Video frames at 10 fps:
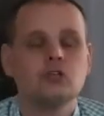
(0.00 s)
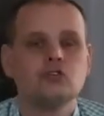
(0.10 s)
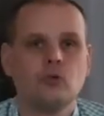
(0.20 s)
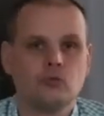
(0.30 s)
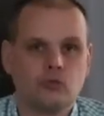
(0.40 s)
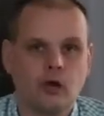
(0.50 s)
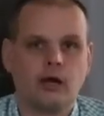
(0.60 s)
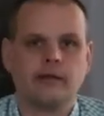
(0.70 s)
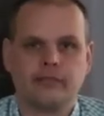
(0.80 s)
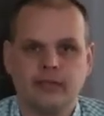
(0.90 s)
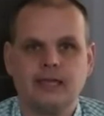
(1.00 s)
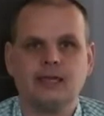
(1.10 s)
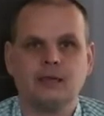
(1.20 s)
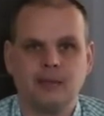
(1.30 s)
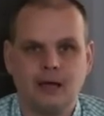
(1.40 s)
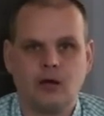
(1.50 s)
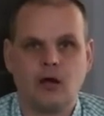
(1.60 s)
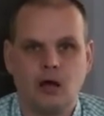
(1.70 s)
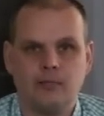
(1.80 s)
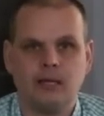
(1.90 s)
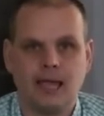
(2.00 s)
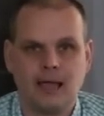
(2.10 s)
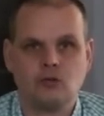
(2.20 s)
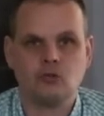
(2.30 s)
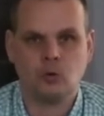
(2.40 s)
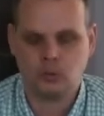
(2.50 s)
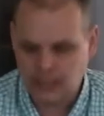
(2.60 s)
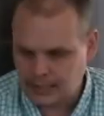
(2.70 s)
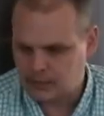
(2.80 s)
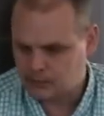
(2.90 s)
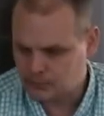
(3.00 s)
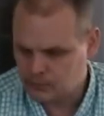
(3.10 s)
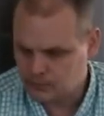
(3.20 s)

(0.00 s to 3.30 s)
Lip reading: So start thinking about common household items.